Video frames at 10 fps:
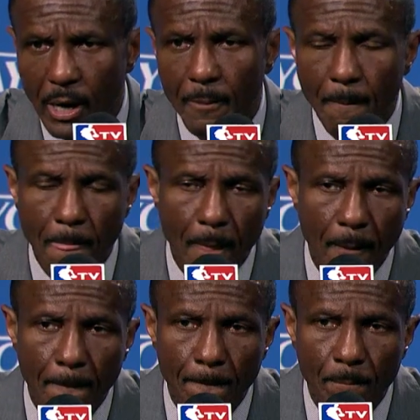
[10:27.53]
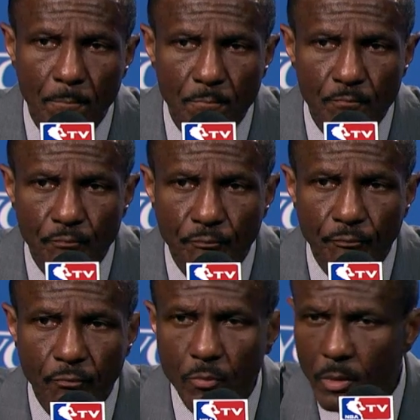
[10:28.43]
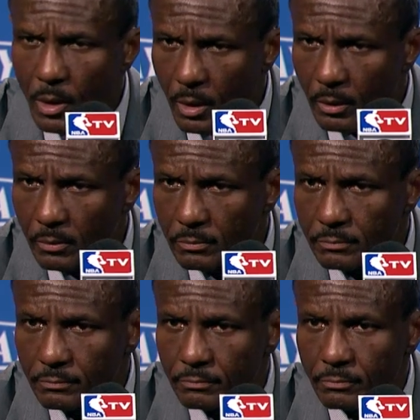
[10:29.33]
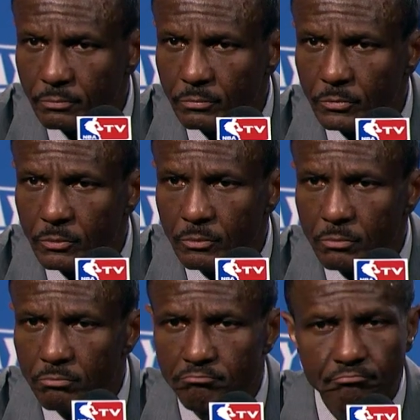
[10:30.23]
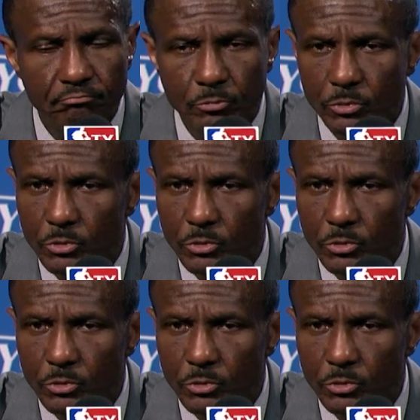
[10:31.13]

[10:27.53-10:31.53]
Did you have to say anything to DeMar down the stretch, or did he ask anything?